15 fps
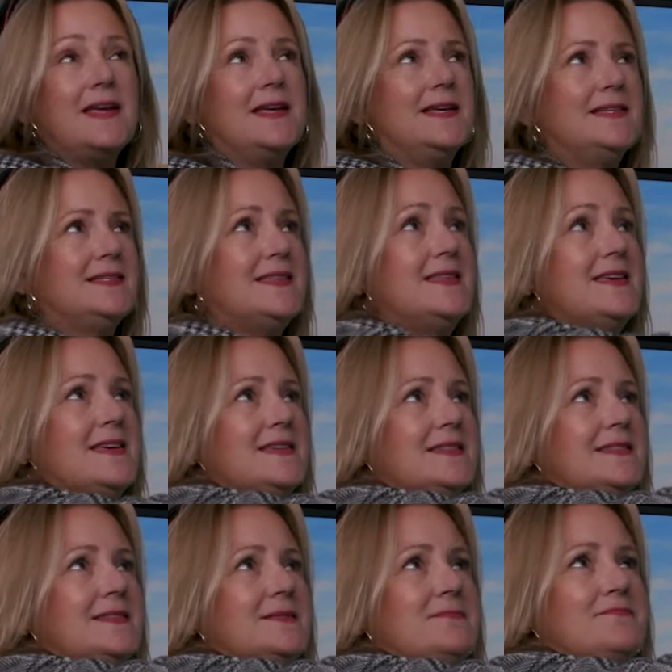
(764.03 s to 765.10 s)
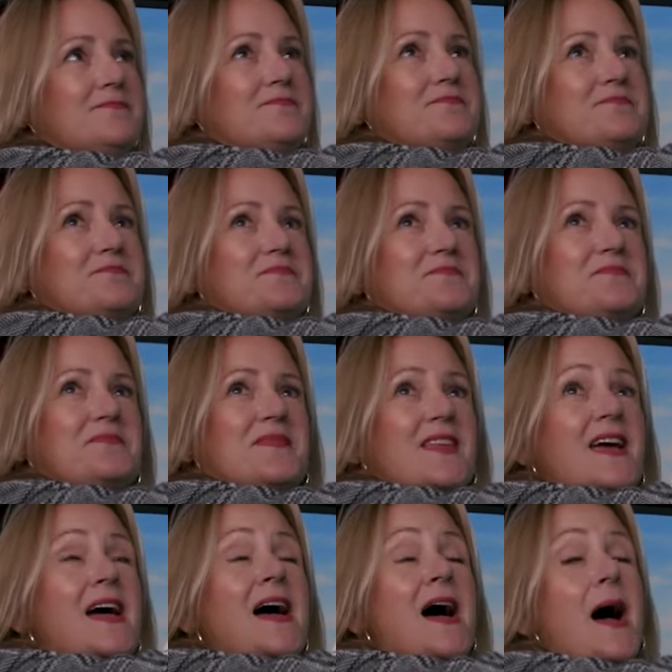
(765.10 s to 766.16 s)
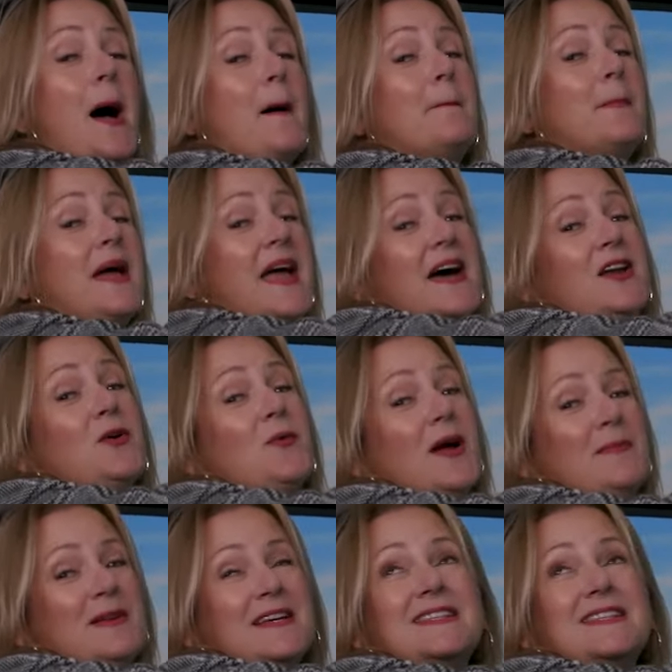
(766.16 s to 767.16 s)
is this, a panoramic